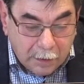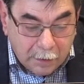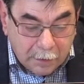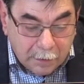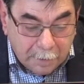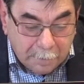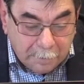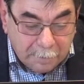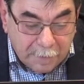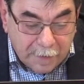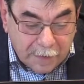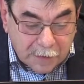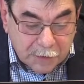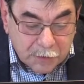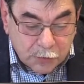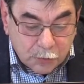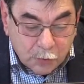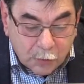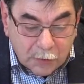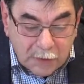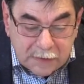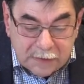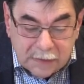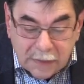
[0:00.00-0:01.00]
become
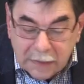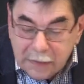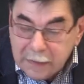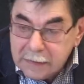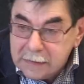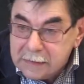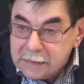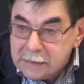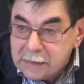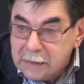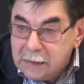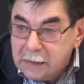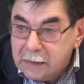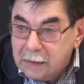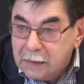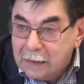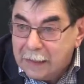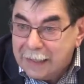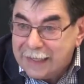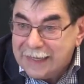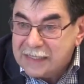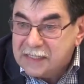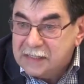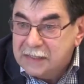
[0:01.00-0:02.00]
prisoners and
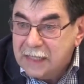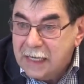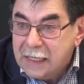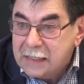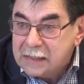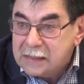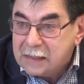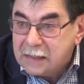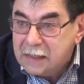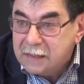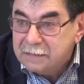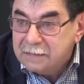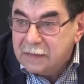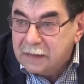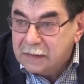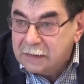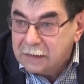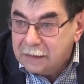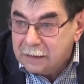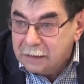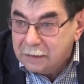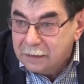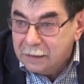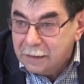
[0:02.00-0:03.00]

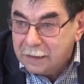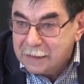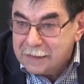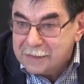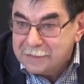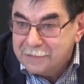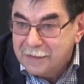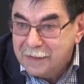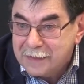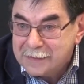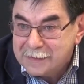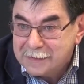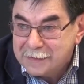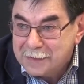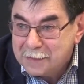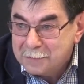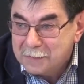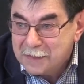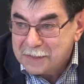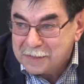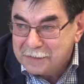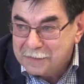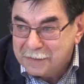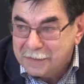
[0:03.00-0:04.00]
but as to the
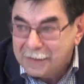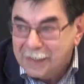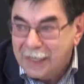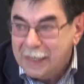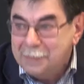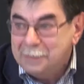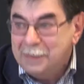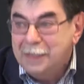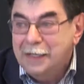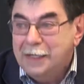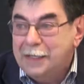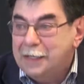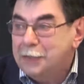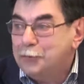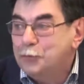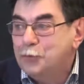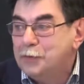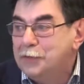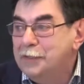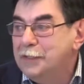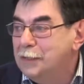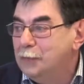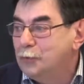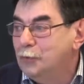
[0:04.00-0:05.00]
civil war,
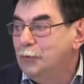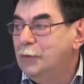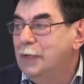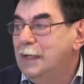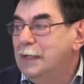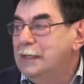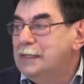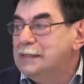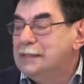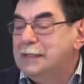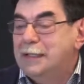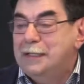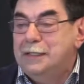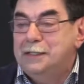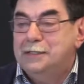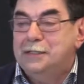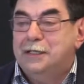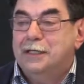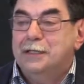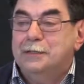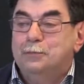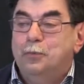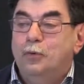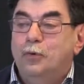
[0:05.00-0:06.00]

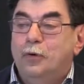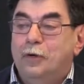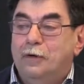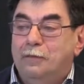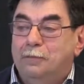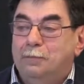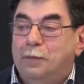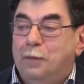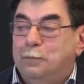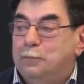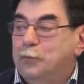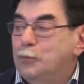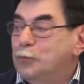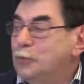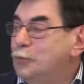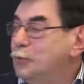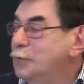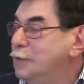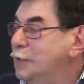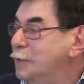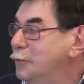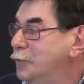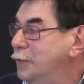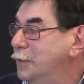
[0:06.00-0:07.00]
that there are
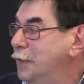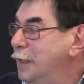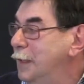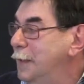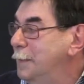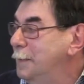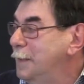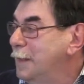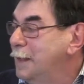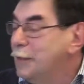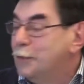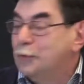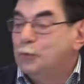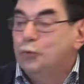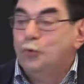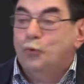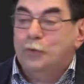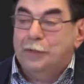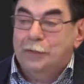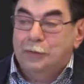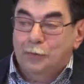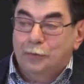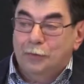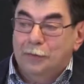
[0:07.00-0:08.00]
no disputes
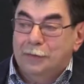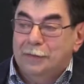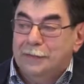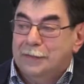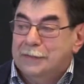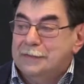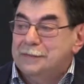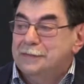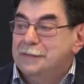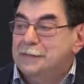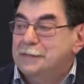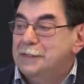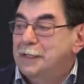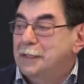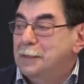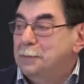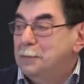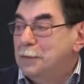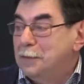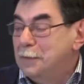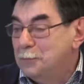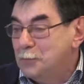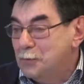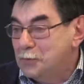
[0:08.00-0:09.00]
about this,
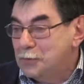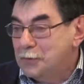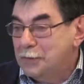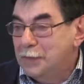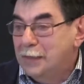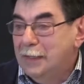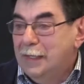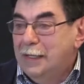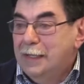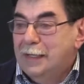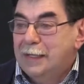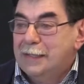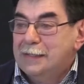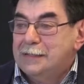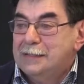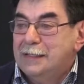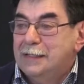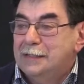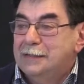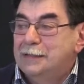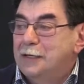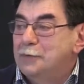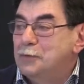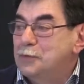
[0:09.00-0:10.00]
who
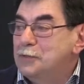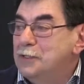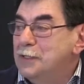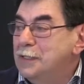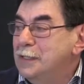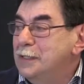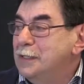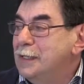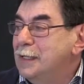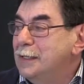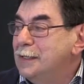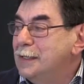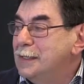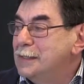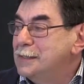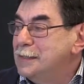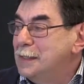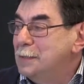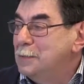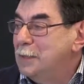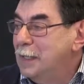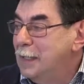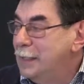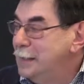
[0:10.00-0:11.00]
unleashed this war,
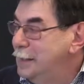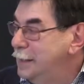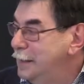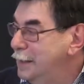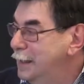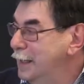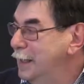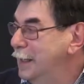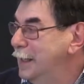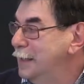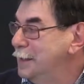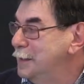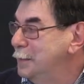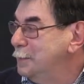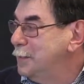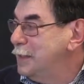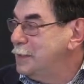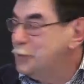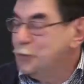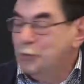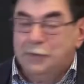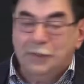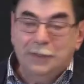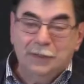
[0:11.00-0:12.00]
because those
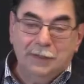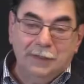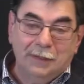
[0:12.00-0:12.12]
who,